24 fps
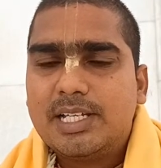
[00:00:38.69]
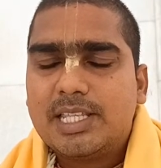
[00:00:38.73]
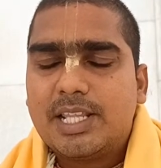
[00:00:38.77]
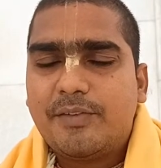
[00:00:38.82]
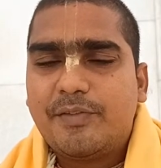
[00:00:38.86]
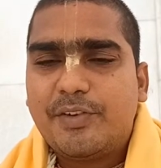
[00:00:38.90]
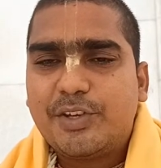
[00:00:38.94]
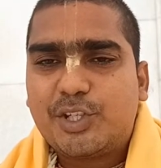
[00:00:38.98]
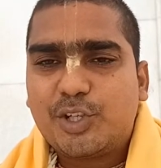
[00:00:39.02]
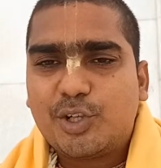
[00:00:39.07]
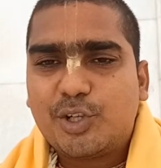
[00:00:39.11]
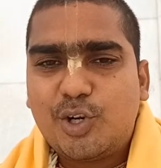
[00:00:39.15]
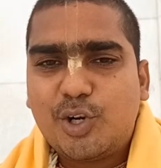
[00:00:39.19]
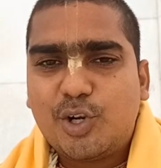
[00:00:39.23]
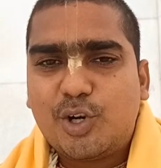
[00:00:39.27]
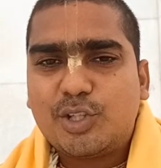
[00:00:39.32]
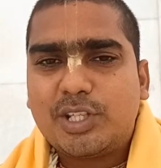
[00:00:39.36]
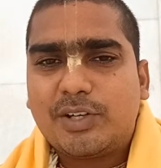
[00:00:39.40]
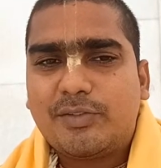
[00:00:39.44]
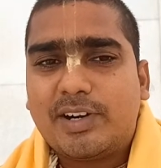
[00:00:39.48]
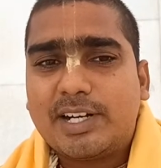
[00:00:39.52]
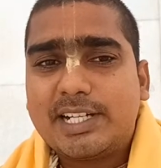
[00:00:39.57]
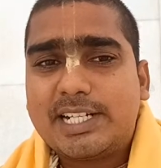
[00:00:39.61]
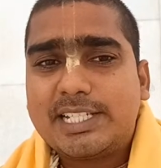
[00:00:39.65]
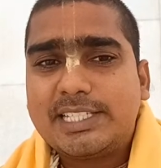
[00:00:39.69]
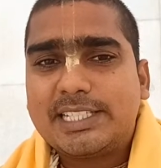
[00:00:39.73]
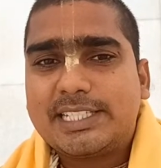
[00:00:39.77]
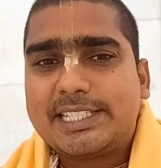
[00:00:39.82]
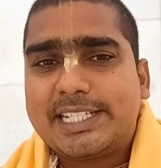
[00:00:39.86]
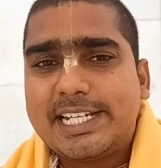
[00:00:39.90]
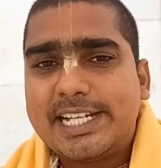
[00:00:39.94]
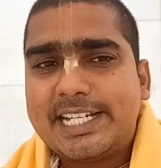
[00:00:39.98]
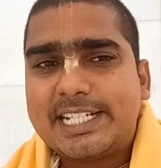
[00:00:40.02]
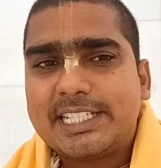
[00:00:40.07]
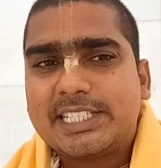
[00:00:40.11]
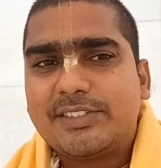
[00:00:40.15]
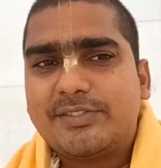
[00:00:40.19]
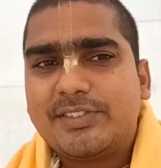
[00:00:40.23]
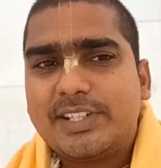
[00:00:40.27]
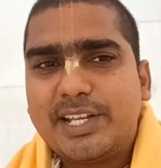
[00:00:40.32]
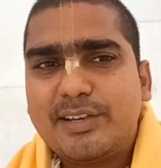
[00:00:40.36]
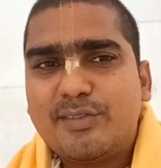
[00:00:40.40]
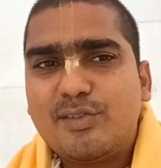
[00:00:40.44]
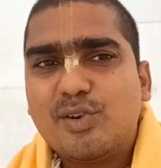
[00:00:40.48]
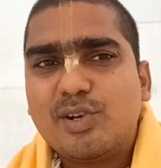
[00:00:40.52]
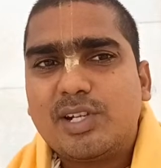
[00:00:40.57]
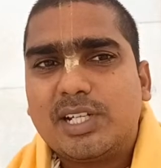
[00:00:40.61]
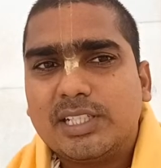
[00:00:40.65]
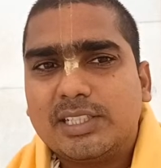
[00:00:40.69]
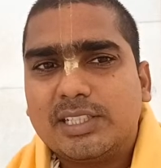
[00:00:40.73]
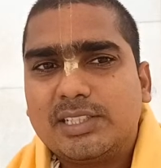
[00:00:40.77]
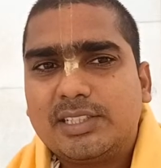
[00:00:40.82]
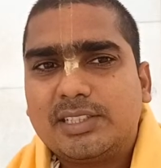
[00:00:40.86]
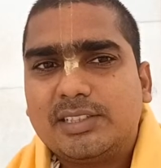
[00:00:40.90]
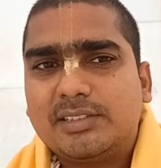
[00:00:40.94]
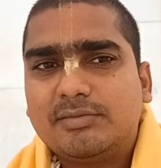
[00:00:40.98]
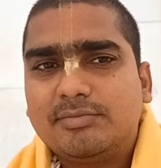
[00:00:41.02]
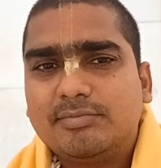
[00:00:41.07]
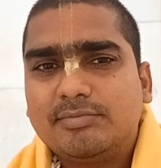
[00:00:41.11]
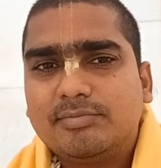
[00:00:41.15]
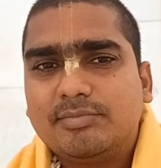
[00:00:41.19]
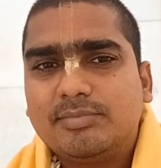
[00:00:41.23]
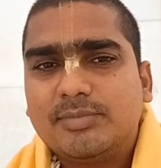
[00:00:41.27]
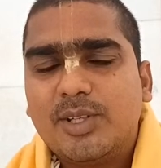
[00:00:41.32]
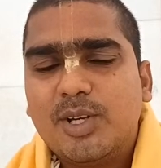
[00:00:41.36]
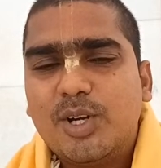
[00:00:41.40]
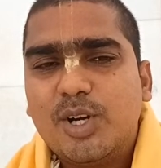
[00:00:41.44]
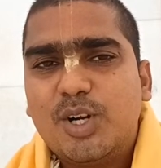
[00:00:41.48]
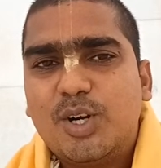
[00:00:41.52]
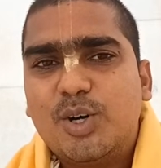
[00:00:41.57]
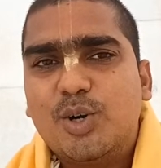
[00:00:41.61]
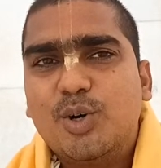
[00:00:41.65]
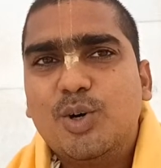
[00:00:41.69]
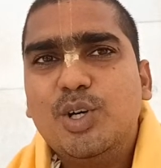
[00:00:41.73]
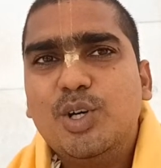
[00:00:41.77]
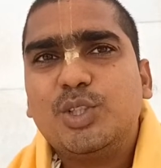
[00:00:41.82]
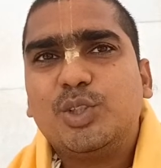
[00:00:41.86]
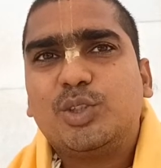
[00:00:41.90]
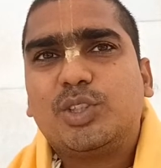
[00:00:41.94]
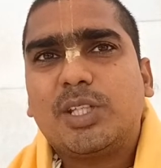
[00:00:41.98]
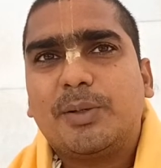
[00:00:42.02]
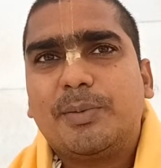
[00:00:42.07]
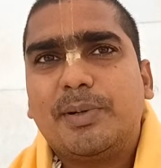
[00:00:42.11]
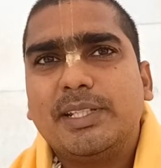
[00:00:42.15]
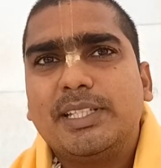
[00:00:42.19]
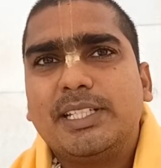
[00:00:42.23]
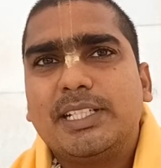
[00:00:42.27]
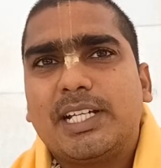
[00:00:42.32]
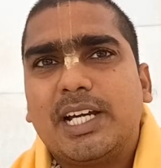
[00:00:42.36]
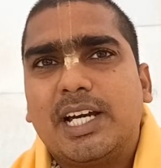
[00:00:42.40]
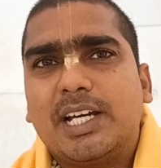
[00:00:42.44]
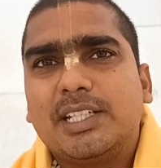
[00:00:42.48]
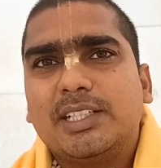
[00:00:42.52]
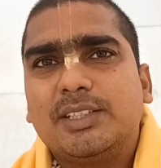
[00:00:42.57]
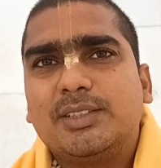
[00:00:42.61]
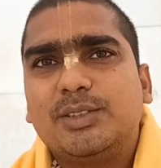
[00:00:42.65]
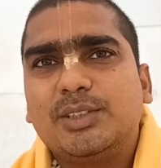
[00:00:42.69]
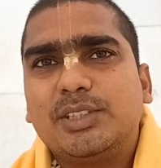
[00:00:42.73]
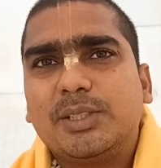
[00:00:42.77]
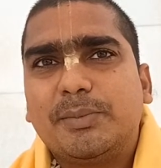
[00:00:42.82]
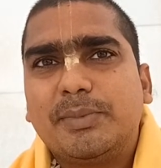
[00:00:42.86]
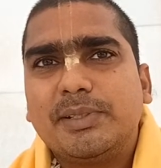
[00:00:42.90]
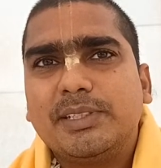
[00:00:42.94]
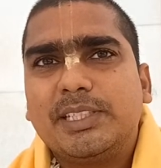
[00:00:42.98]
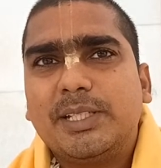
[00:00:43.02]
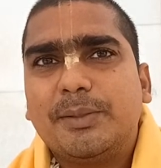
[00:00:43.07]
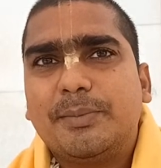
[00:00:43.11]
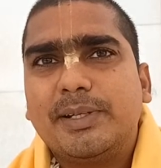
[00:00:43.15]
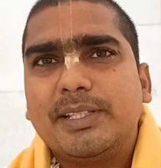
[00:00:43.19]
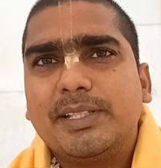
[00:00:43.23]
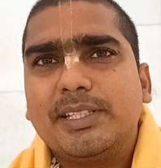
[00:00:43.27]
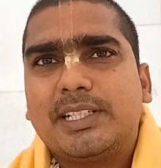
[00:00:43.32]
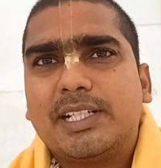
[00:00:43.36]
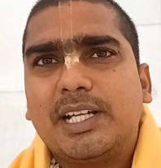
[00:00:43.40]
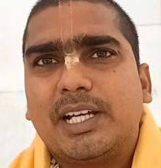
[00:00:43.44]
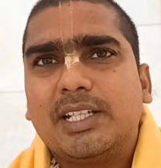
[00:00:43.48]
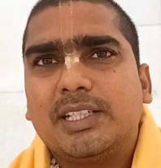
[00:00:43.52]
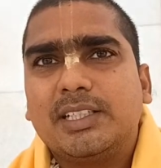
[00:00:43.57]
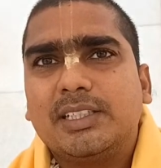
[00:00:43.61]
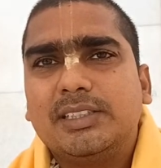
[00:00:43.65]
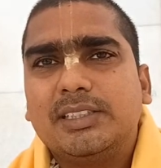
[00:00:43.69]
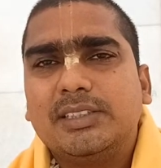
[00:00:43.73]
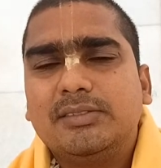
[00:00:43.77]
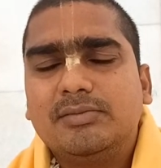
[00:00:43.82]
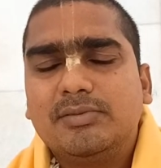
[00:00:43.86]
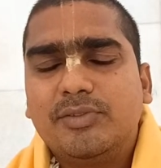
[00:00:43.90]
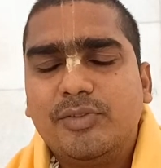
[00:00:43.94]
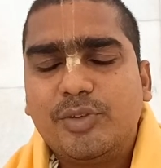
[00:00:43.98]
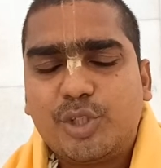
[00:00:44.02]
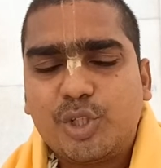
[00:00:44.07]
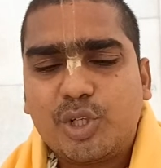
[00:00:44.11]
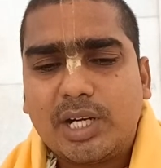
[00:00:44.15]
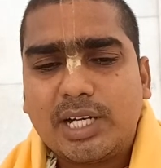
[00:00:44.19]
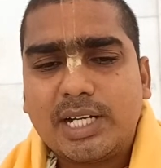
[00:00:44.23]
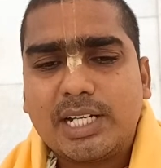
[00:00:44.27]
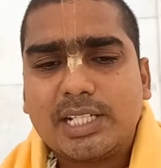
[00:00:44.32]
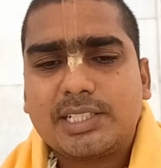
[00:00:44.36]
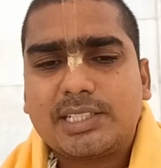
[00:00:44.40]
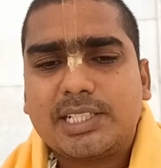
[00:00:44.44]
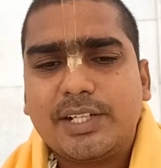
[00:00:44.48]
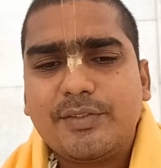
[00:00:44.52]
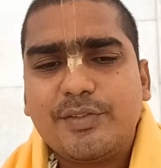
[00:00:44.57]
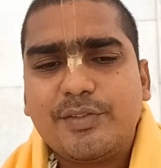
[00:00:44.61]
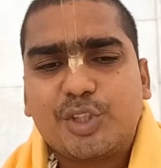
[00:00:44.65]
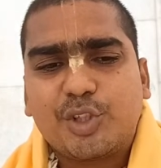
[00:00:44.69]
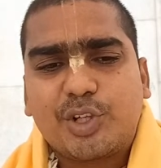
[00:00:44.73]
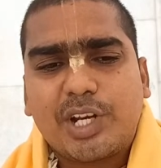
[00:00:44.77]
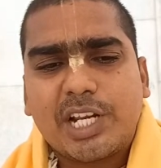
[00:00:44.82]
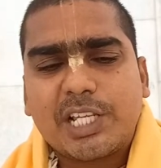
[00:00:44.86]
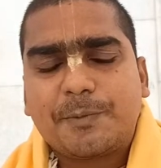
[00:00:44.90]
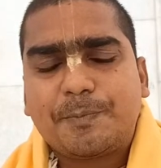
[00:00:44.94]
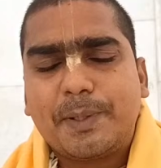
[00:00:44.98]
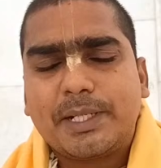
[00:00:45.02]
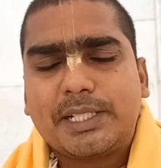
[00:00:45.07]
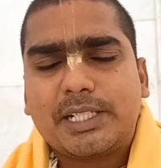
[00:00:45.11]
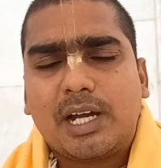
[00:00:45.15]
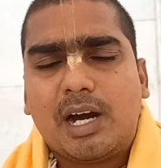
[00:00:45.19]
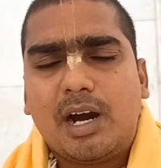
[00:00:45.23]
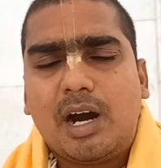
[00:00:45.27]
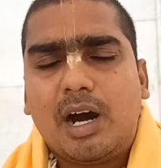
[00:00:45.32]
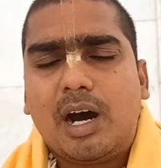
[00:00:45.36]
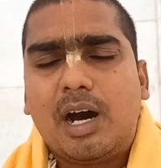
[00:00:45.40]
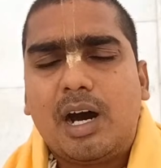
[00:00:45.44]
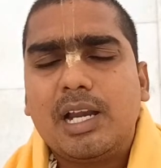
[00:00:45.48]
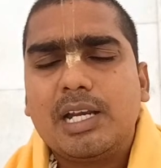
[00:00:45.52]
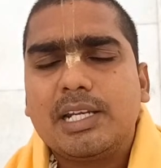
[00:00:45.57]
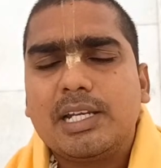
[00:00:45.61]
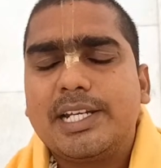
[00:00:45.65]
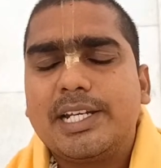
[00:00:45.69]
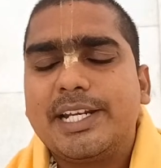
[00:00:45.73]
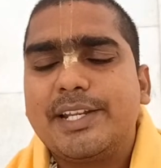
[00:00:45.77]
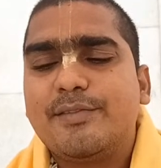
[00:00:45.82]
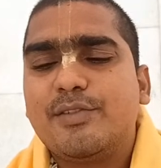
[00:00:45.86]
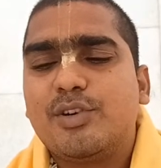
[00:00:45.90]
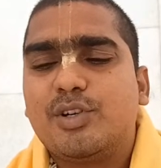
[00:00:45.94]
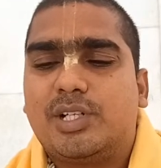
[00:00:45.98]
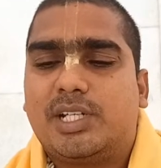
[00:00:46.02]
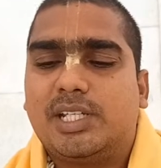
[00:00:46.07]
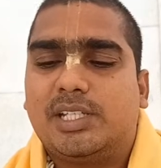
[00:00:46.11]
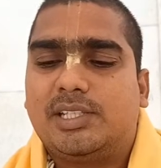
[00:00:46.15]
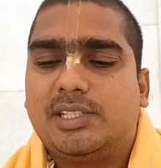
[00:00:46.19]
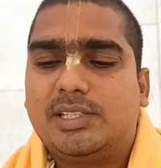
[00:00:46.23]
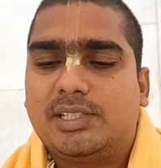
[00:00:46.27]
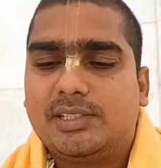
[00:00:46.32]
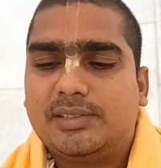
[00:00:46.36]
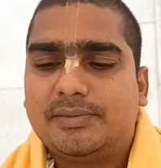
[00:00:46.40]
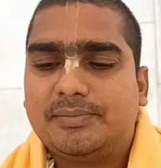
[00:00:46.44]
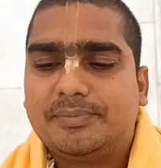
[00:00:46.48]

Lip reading: We should know what is the status of devotees. Who is Uttamadhikari, who is a Madhyamadhikari. We should understand, we should respect all the devotees.